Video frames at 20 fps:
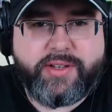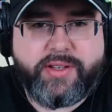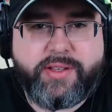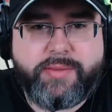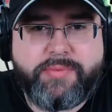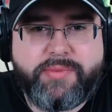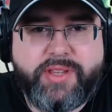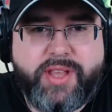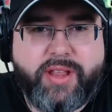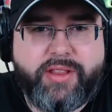
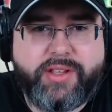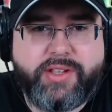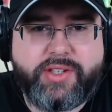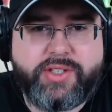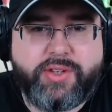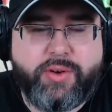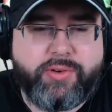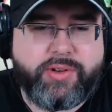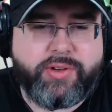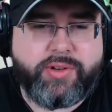him telling
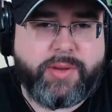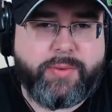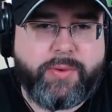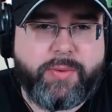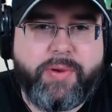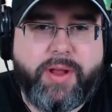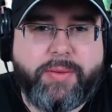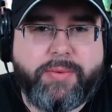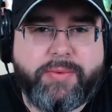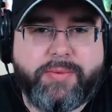stories that
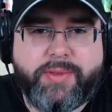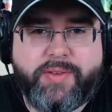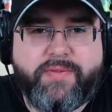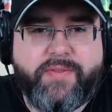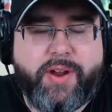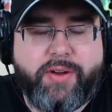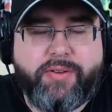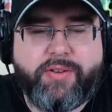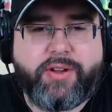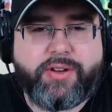were probably
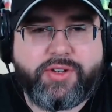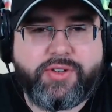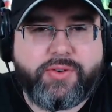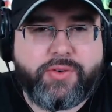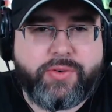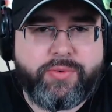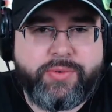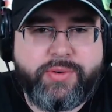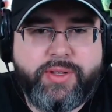very untrue.